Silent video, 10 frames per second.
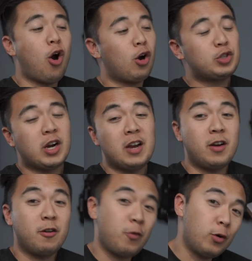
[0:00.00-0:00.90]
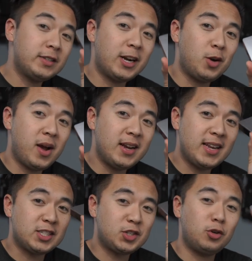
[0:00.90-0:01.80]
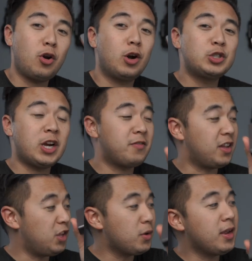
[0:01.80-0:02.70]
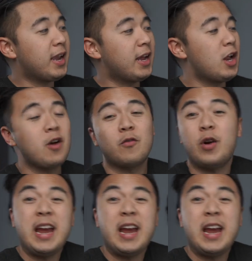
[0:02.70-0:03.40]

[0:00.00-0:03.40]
hard drive, a four terabyte external hard drive that you can get for